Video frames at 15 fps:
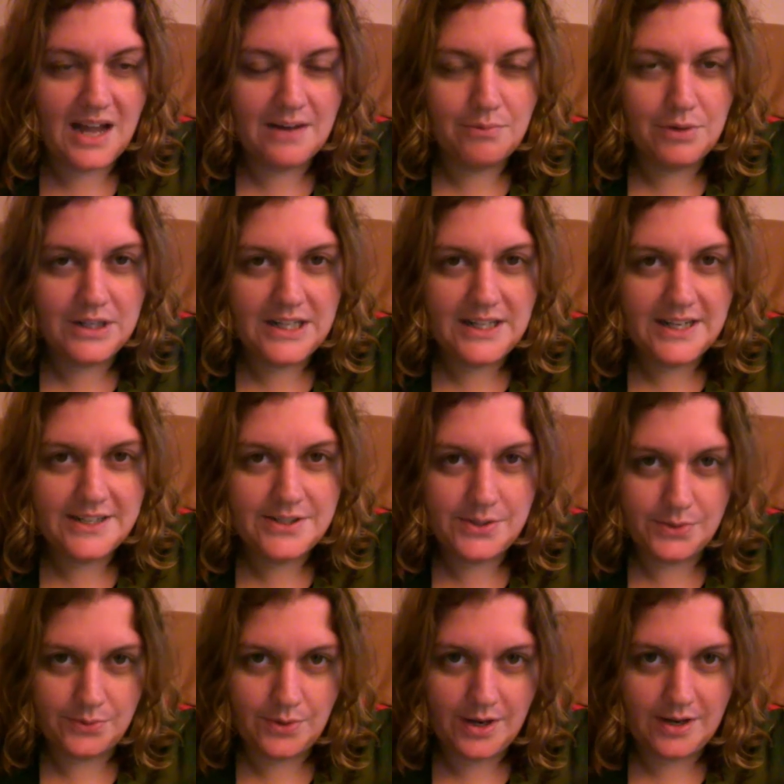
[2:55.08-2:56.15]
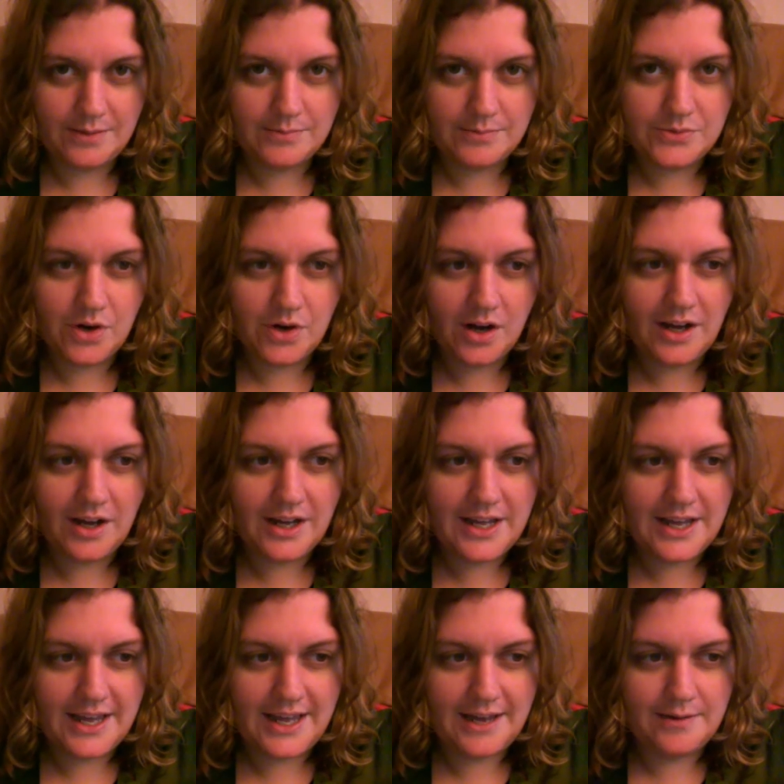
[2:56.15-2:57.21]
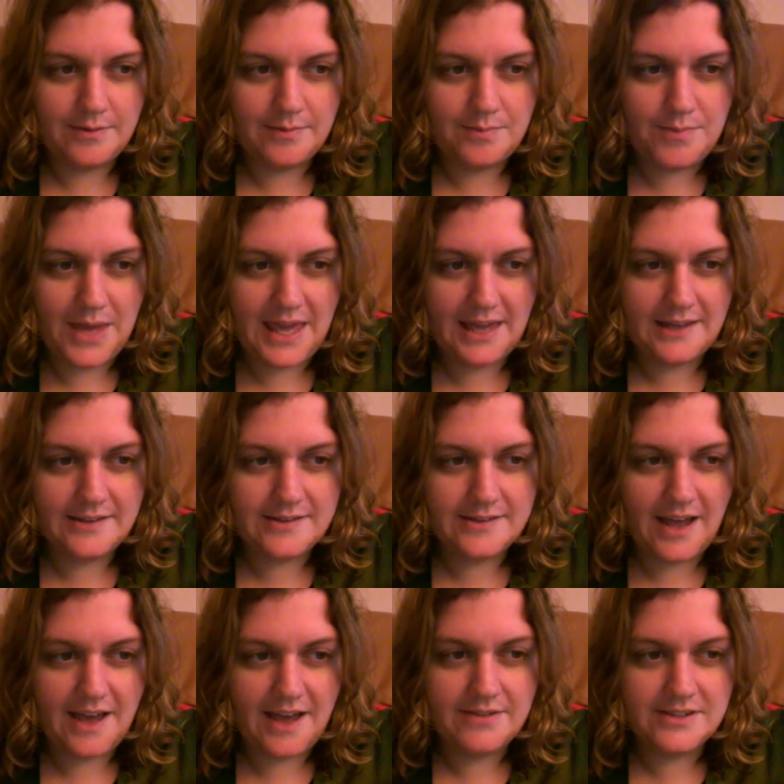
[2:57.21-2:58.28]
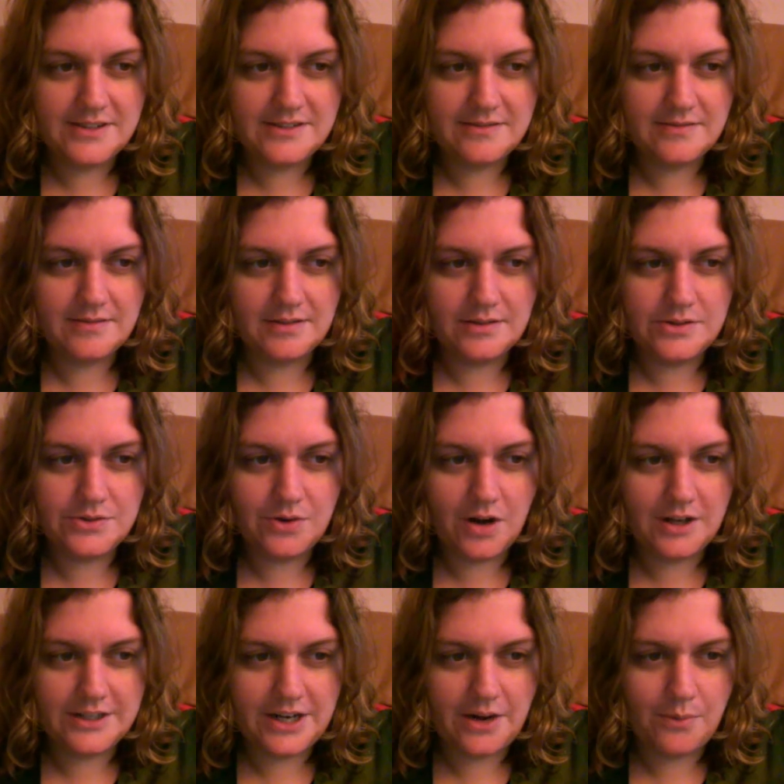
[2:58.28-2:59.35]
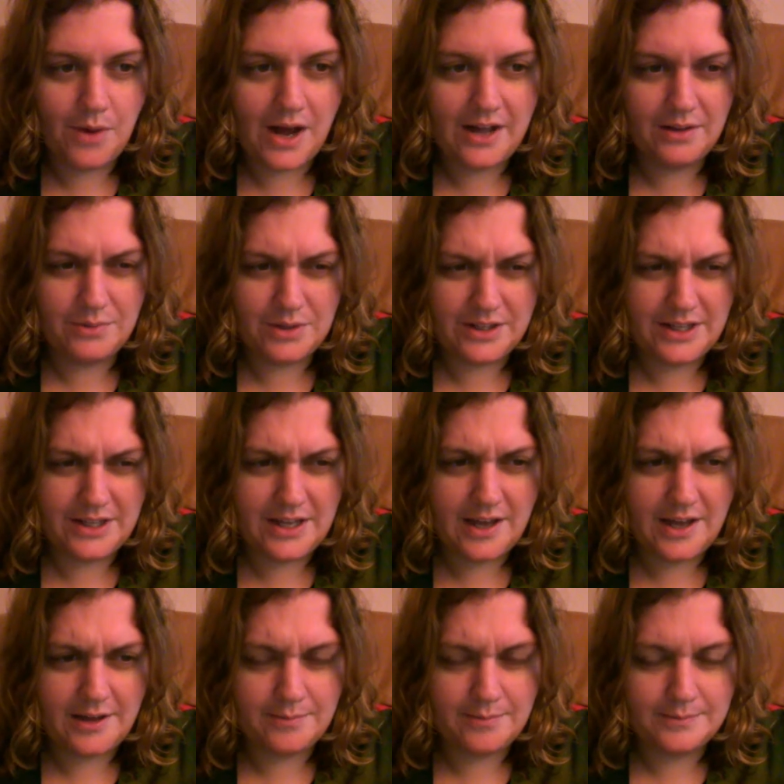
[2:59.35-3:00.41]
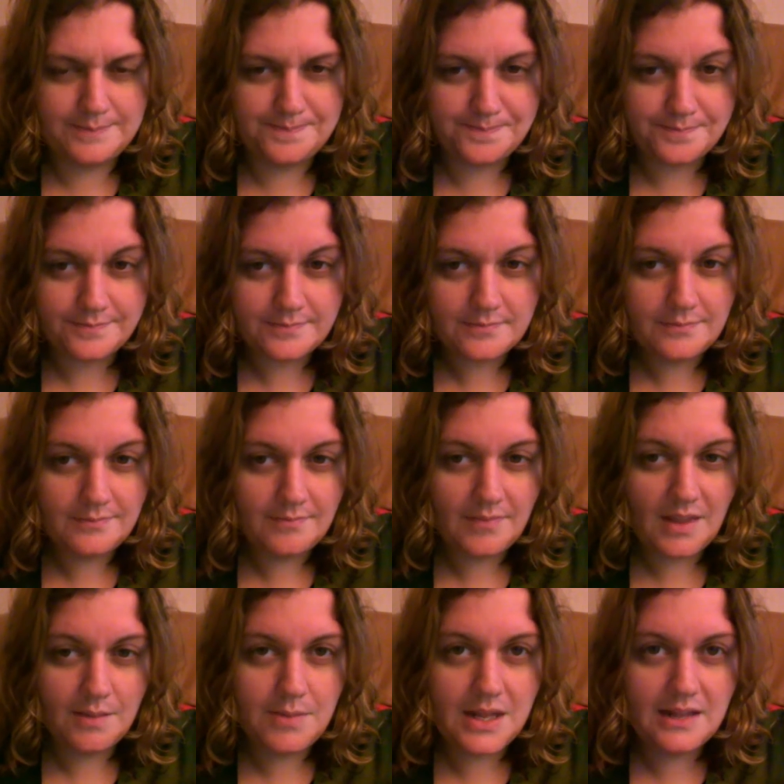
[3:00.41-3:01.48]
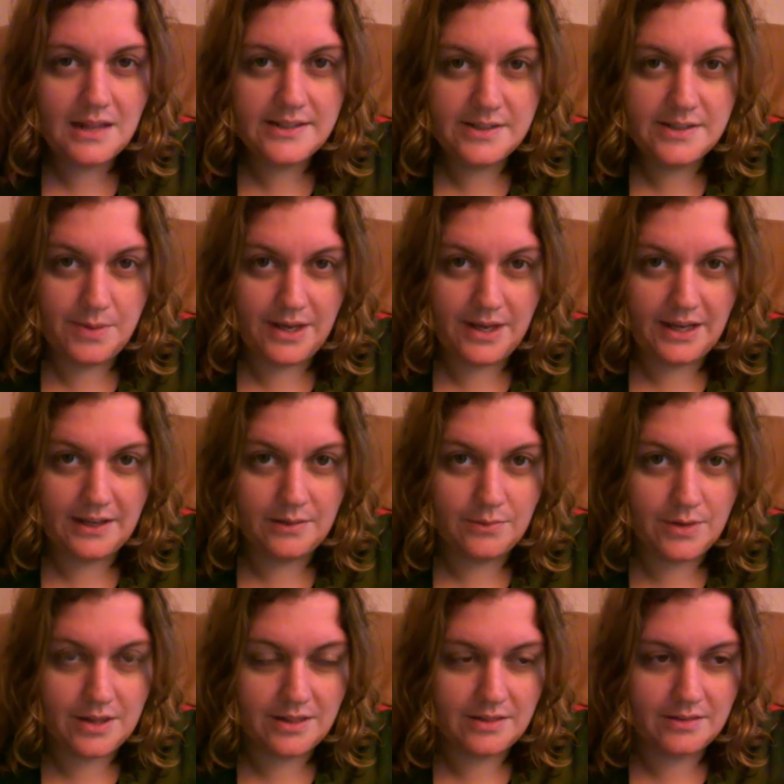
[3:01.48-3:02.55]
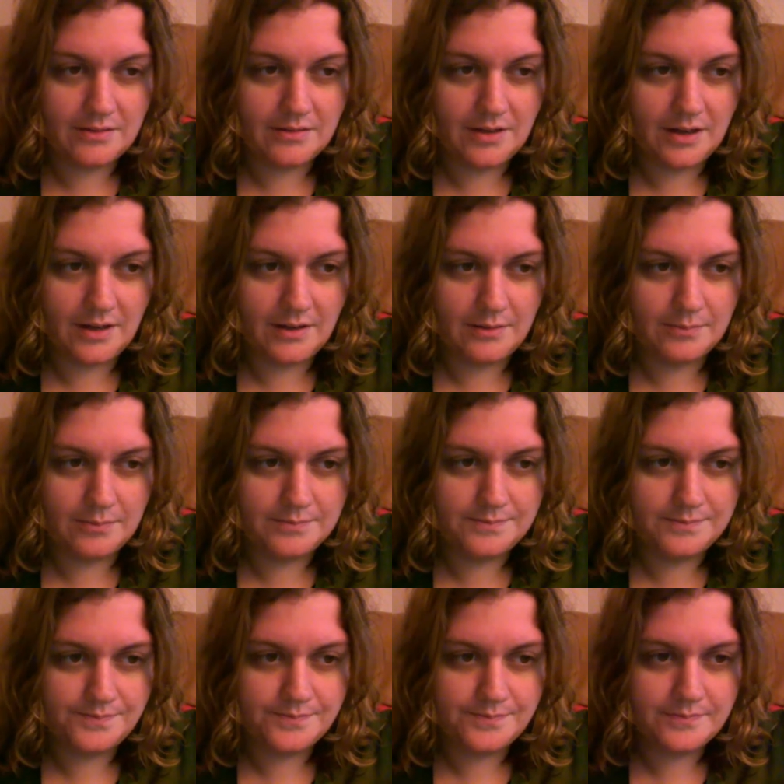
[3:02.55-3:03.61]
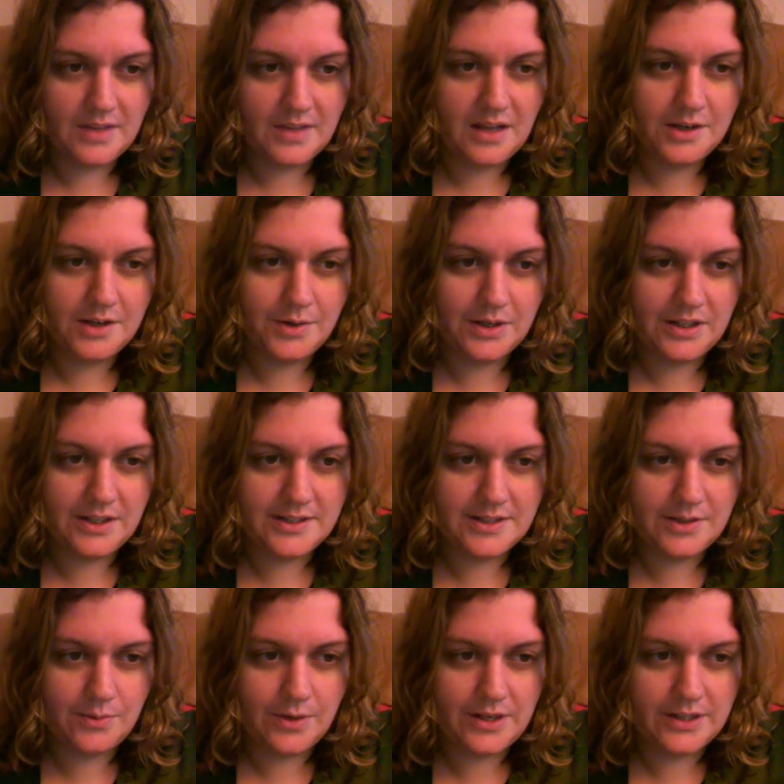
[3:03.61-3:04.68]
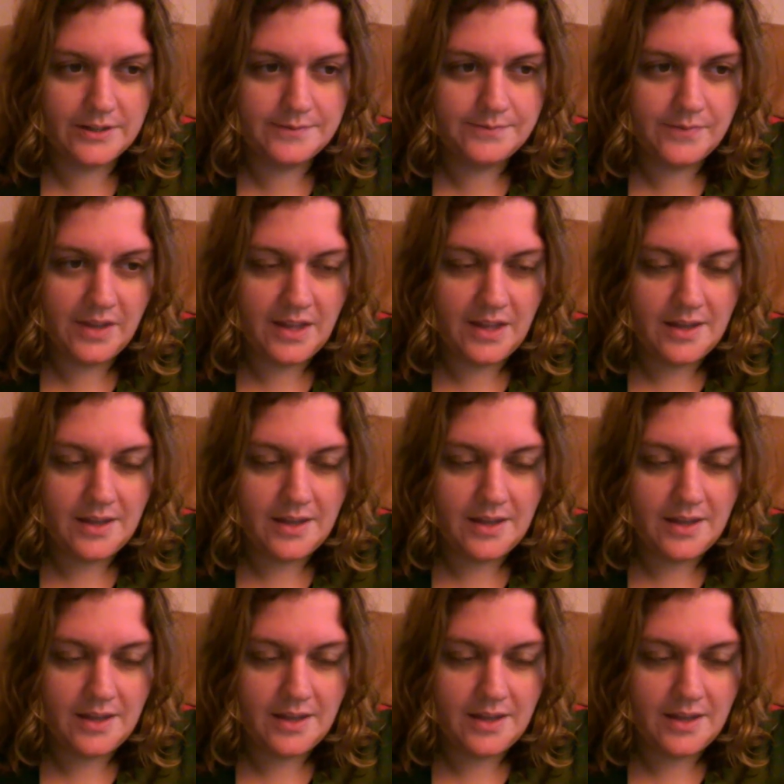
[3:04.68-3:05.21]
I really like to um, draw and paint. I haven't drawn in a while, really, um, but I like to paint with um, acrylics and oil,